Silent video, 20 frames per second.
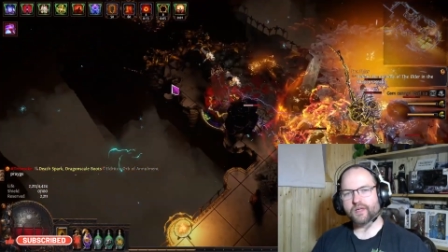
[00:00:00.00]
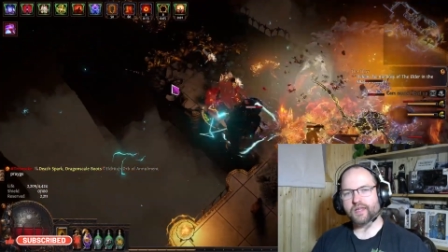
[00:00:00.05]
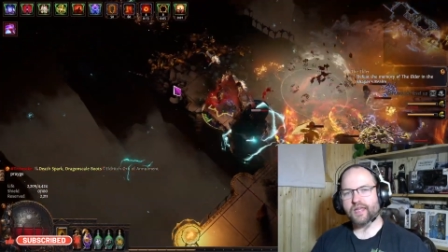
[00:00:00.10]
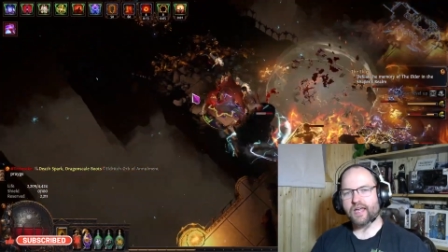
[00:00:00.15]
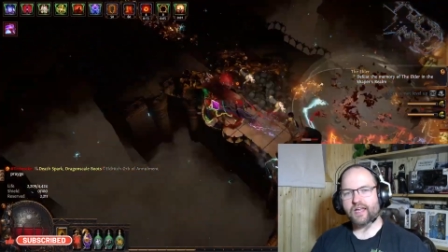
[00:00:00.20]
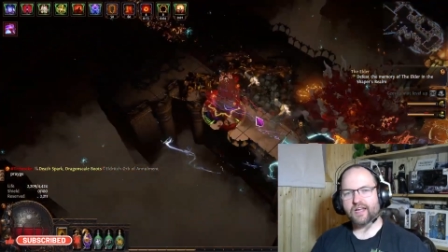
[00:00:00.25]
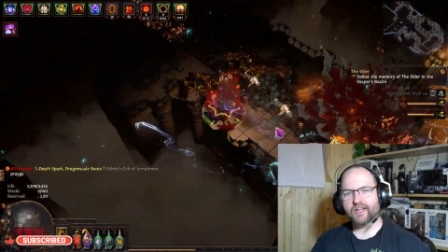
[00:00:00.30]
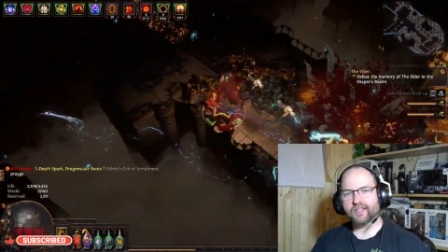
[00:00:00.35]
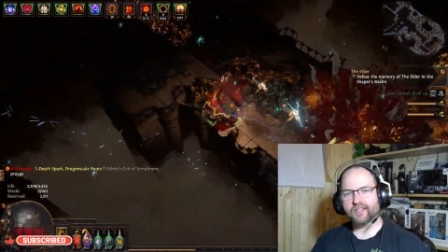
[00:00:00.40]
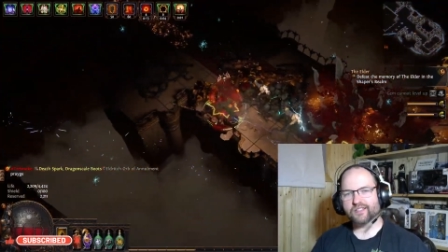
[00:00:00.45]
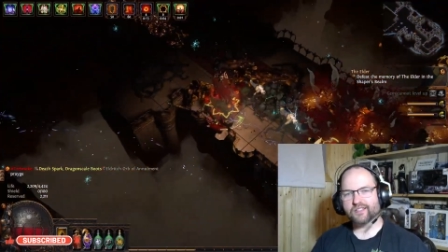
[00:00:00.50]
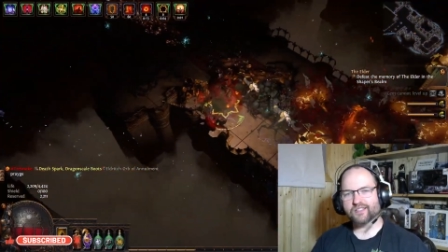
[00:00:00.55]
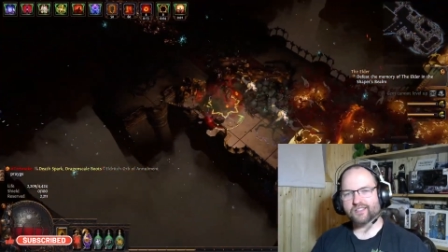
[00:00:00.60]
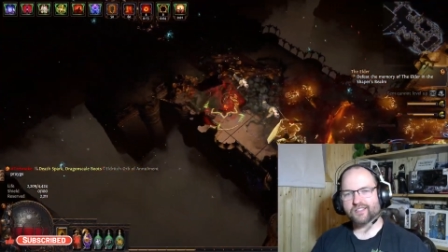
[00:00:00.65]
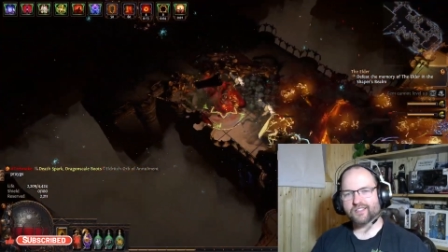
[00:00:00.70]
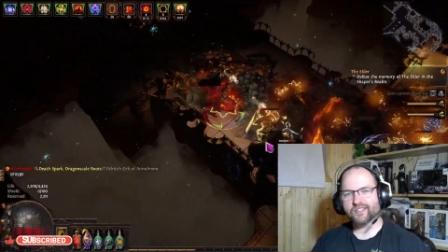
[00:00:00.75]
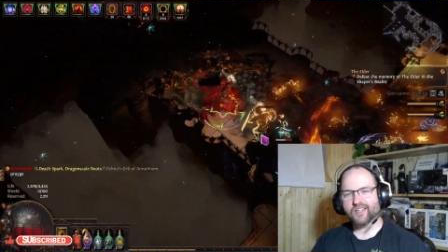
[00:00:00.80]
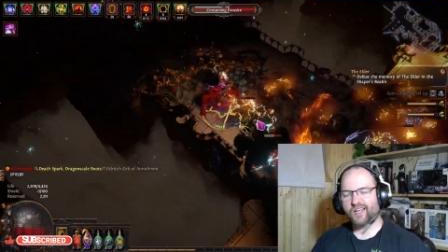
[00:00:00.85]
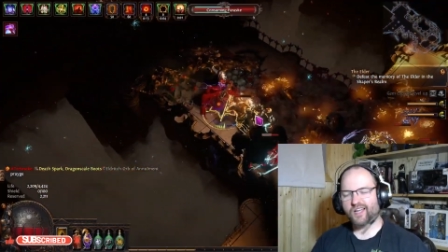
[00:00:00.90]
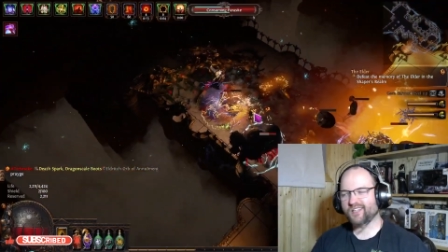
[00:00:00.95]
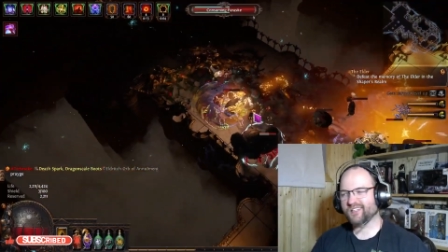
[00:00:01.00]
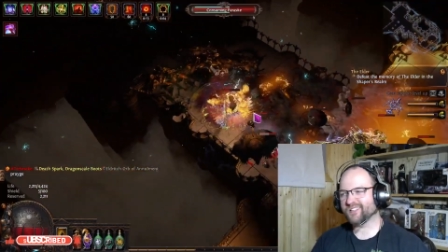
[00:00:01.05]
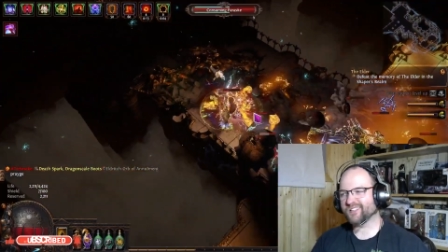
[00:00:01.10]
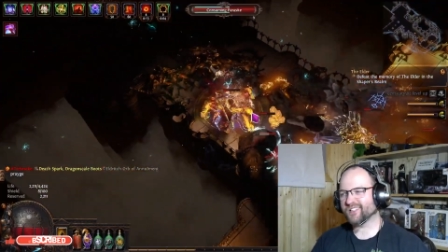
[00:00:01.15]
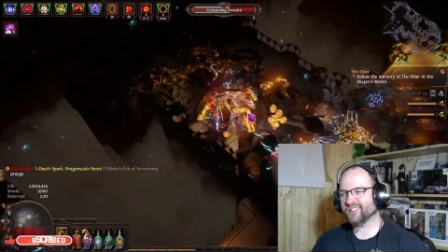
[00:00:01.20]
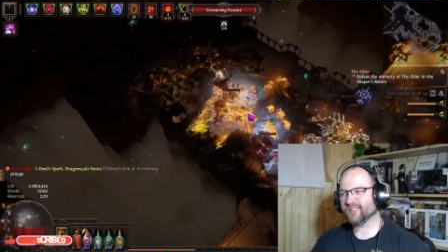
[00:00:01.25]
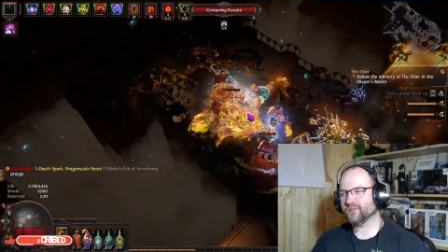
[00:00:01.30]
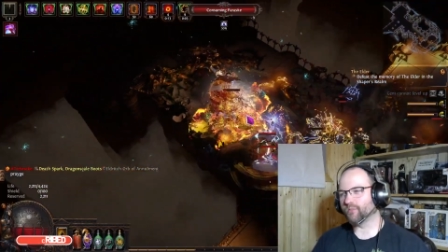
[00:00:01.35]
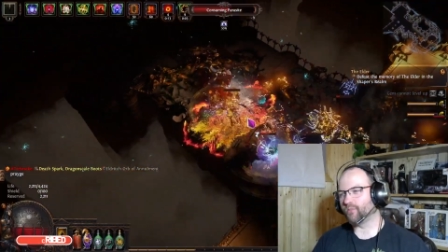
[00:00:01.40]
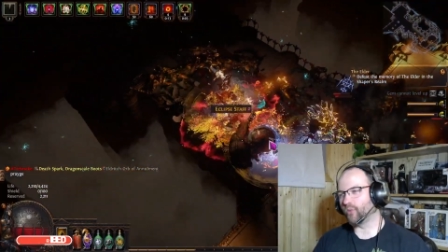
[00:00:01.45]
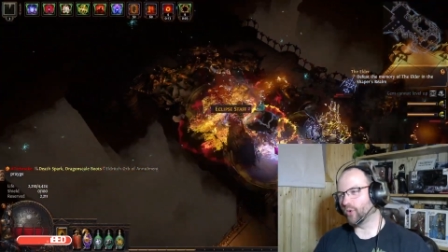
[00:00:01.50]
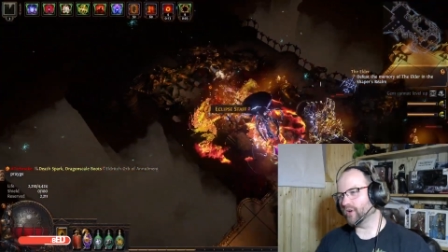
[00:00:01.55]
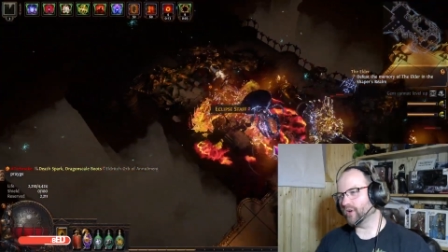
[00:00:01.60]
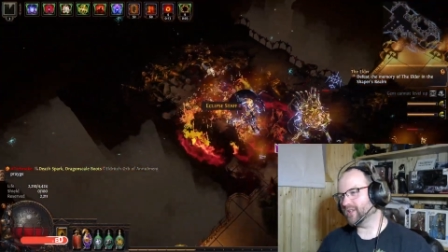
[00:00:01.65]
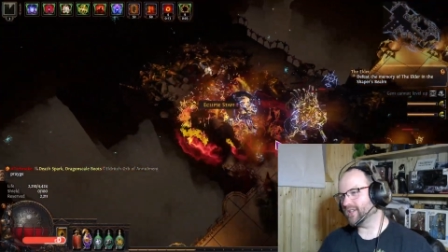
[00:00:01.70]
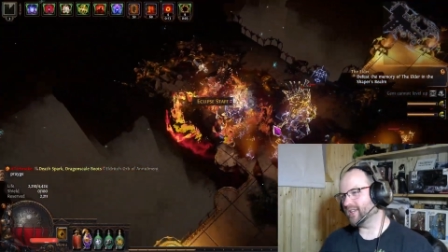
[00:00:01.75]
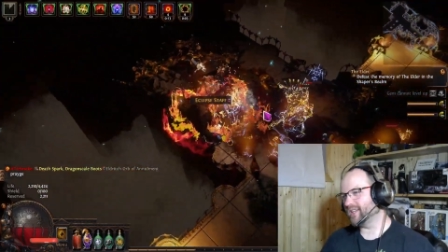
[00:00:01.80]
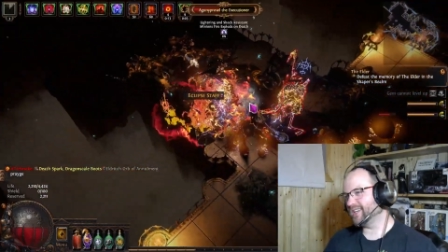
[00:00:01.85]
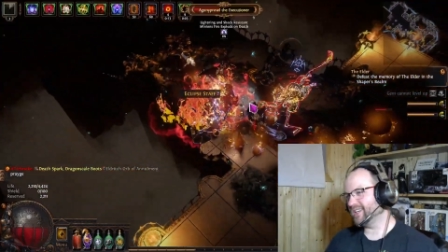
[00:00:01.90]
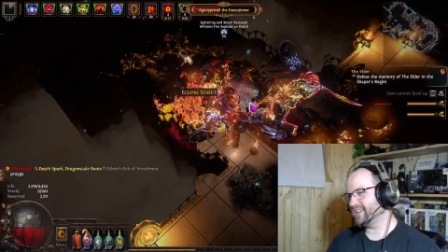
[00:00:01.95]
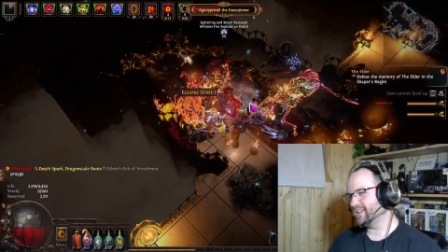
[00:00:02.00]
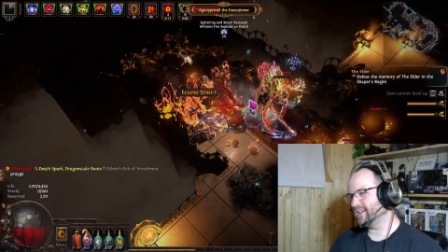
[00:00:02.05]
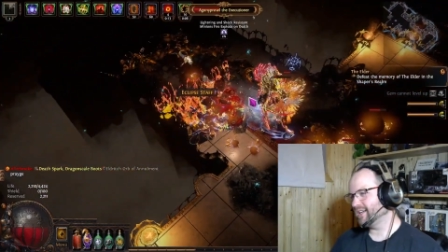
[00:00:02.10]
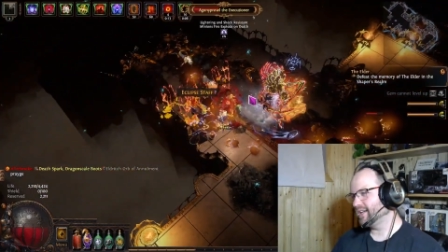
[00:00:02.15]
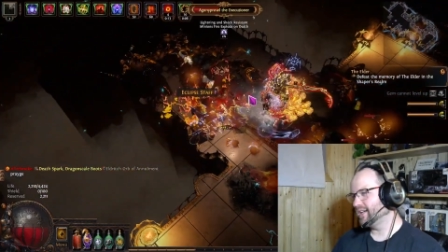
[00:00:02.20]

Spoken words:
mechanic is kind of disappointing,